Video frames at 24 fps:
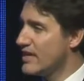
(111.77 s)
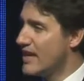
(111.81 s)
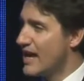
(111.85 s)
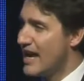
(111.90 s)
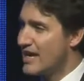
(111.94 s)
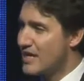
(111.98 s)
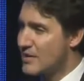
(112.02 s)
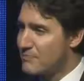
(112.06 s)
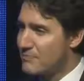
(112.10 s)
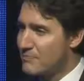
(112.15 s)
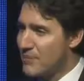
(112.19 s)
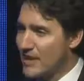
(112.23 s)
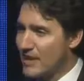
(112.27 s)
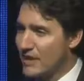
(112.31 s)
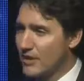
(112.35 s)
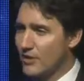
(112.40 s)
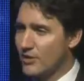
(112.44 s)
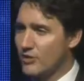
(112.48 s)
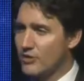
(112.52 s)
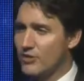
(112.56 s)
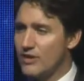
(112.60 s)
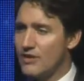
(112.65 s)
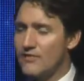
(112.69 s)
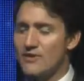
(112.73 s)
and a
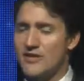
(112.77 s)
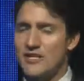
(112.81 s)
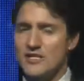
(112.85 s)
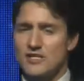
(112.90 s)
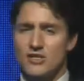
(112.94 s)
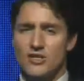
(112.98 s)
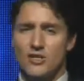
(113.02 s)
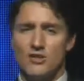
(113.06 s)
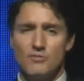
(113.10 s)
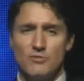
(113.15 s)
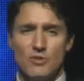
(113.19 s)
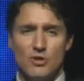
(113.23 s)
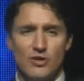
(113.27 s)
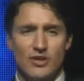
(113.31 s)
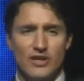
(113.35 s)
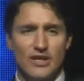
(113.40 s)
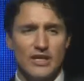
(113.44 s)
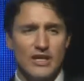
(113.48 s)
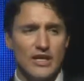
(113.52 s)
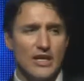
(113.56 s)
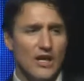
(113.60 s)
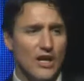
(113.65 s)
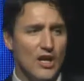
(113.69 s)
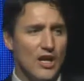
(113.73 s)
pillar of his
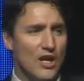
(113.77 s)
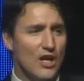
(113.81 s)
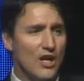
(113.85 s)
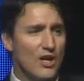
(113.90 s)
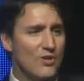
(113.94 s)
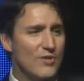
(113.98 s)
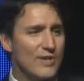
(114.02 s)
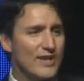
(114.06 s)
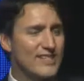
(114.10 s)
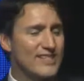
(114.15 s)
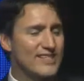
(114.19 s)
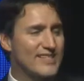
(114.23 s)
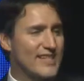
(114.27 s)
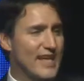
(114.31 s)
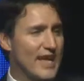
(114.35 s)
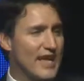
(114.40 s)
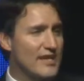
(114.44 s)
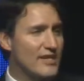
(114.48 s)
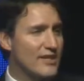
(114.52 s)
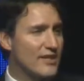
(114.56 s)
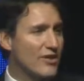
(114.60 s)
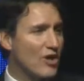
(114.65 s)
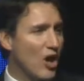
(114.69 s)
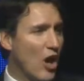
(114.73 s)
community who
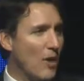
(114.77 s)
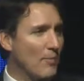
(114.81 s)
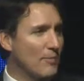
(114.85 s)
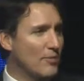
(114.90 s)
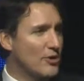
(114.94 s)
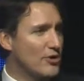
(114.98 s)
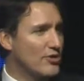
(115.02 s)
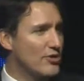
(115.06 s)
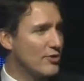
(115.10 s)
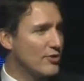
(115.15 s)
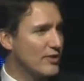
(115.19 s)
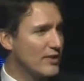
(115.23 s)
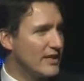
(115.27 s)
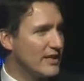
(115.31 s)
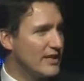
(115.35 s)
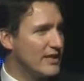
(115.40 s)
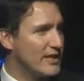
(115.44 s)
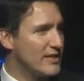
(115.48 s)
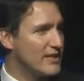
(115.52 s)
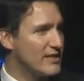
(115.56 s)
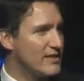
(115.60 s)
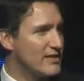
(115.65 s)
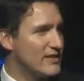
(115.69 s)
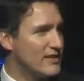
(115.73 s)
extended
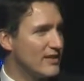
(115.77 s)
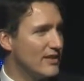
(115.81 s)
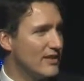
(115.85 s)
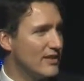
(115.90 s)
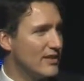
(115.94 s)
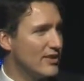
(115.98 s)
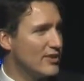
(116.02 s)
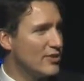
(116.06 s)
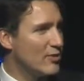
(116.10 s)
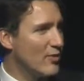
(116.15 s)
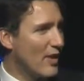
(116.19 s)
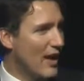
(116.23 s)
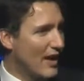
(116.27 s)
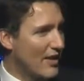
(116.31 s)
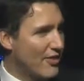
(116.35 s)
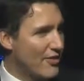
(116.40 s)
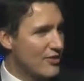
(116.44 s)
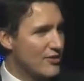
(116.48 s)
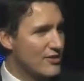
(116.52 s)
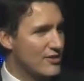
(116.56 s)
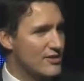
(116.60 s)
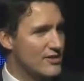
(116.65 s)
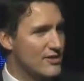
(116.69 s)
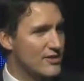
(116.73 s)
opportunities to
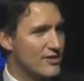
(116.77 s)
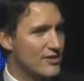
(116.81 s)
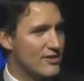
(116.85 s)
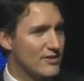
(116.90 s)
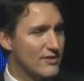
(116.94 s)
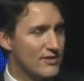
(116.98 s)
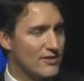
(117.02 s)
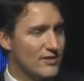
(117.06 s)
others.